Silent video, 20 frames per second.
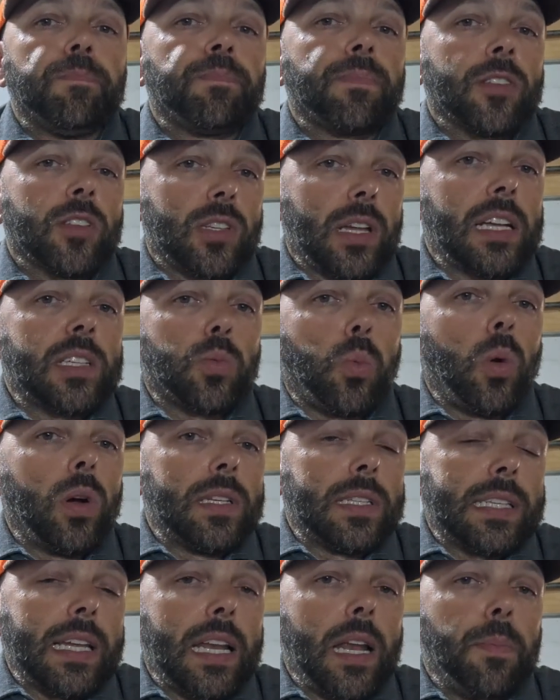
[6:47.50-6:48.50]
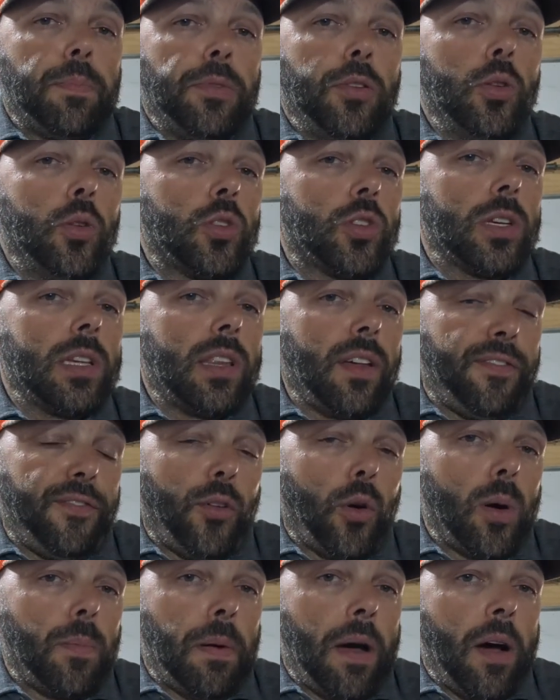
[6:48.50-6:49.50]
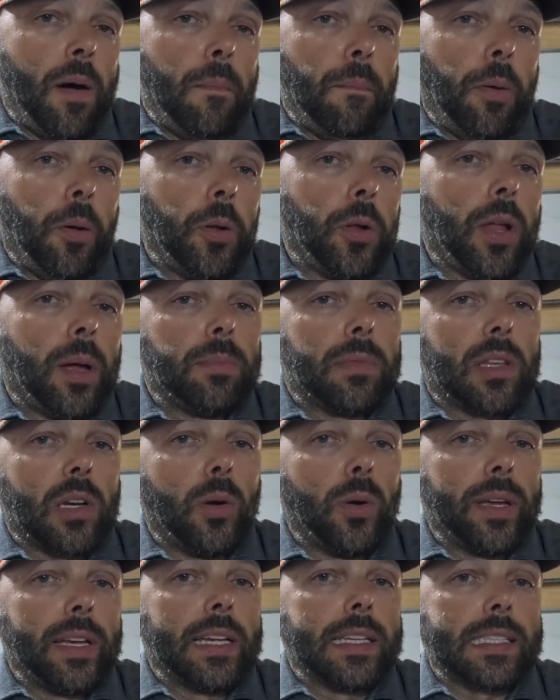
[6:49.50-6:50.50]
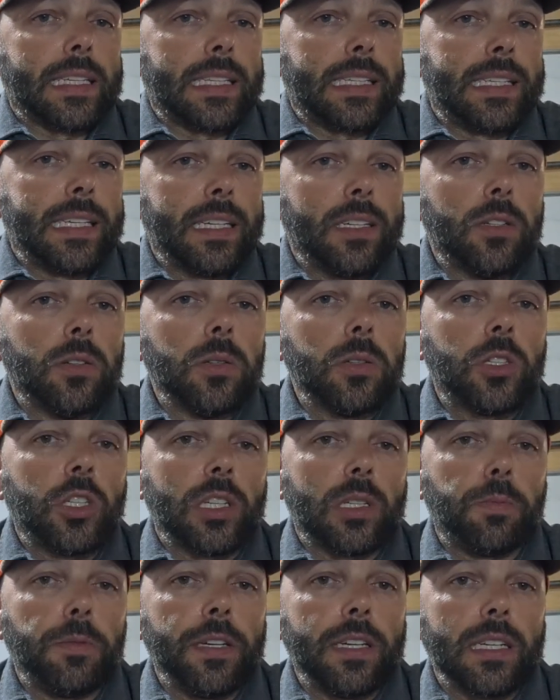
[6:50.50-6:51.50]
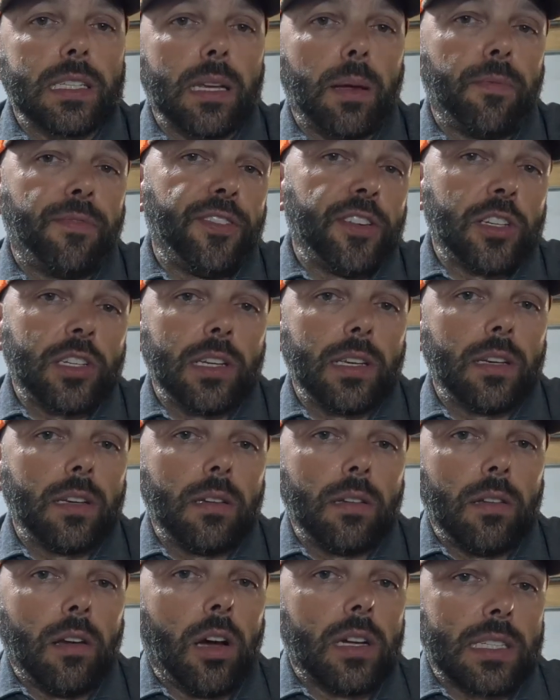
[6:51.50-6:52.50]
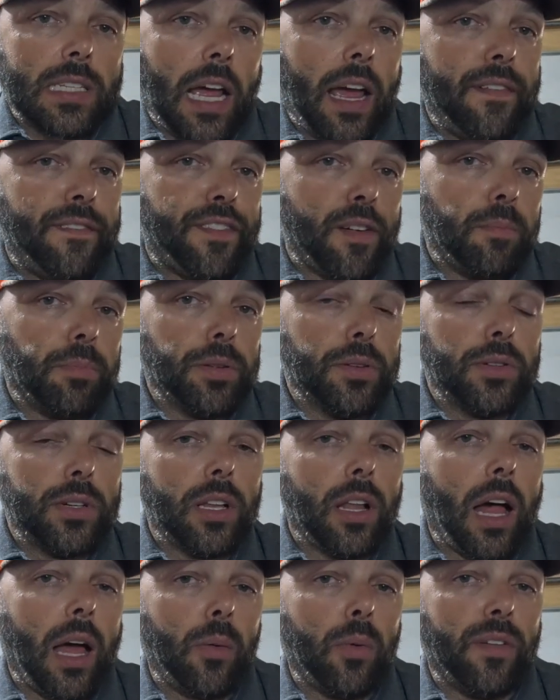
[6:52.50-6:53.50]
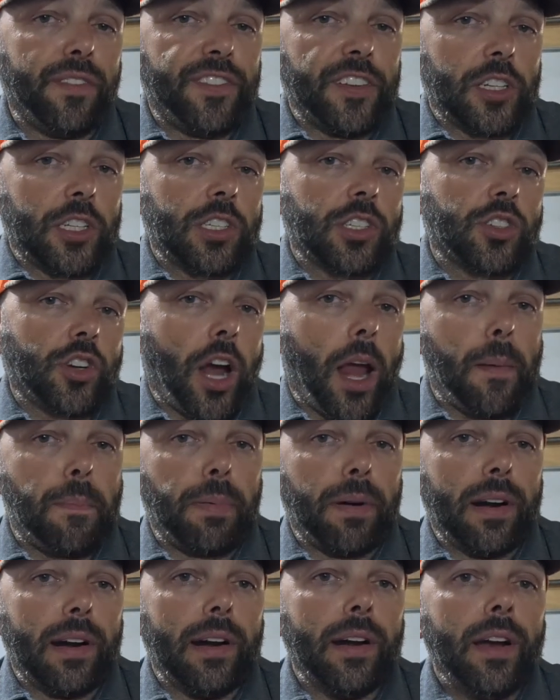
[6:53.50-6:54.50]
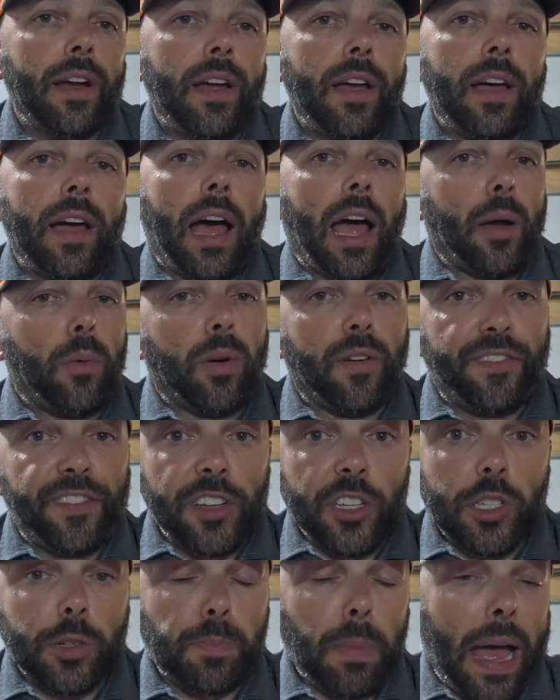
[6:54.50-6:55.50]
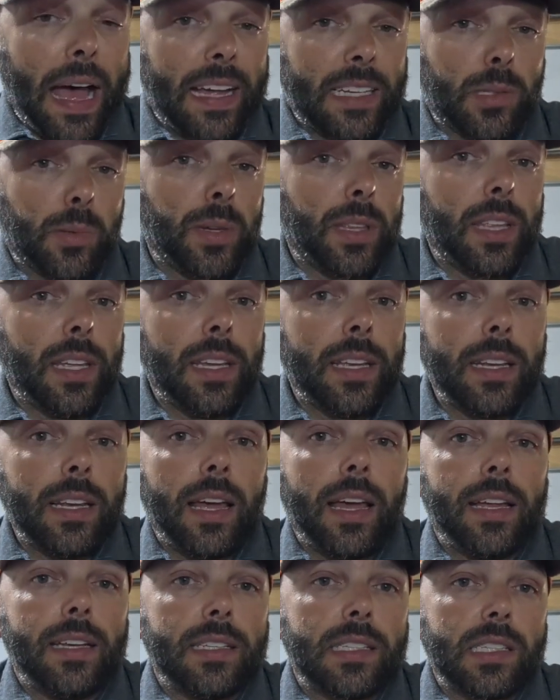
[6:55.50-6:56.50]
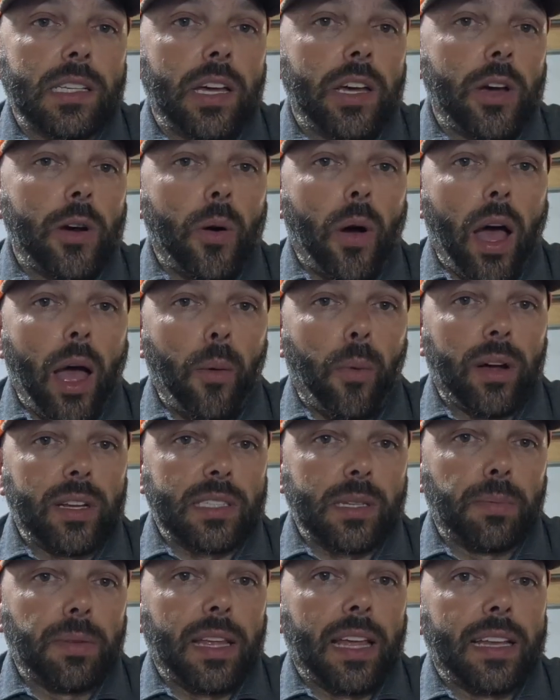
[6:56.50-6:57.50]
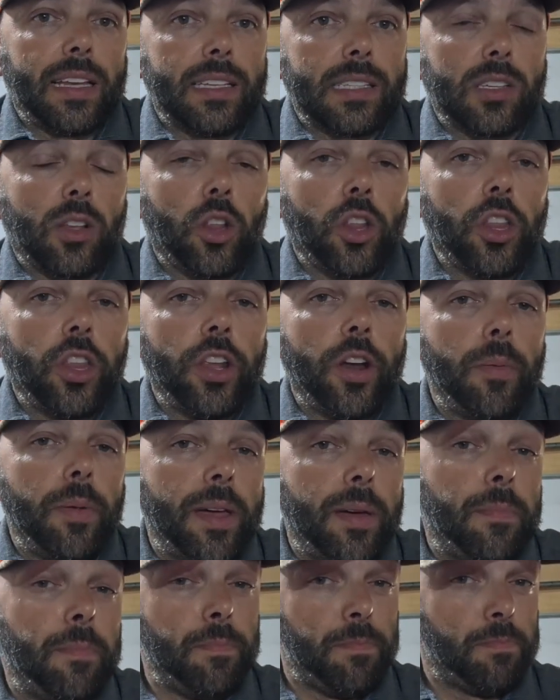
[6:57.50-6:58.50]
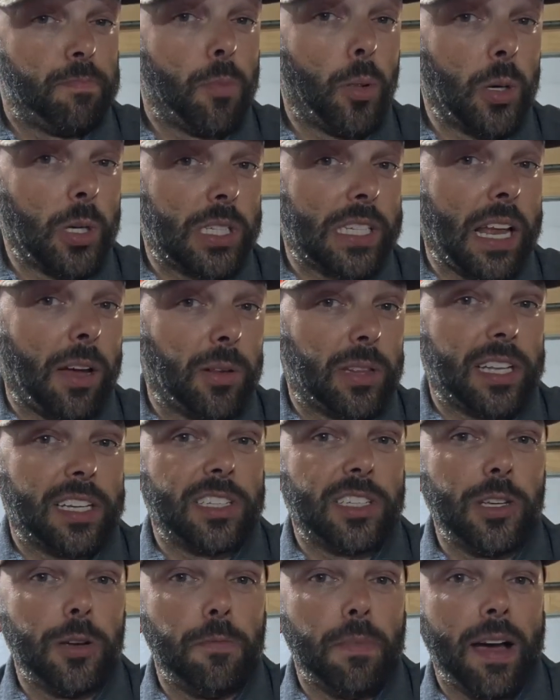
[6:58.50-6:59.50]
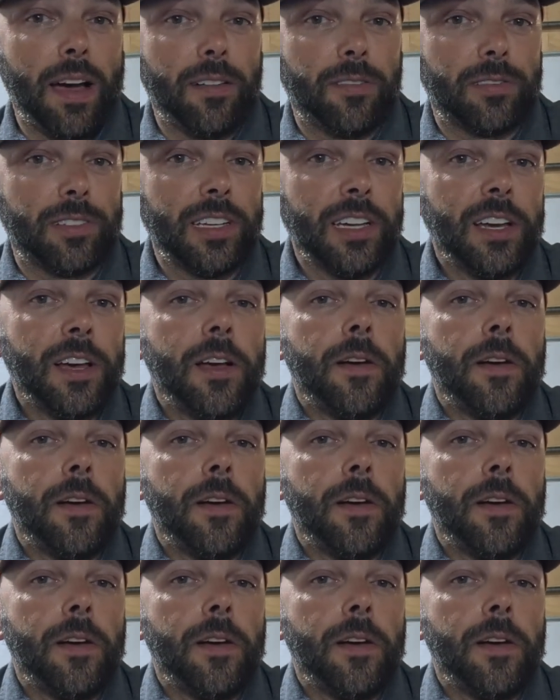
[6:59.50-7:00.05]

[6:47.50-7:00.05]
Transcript: So that's one setup. Usually the 4-pound pole I'm throwing as a single, just because I'm fishing, aside from bluegill, I will fish striper, I will fish bass with it. And so I want something that's a little bit more stout than 2-pound.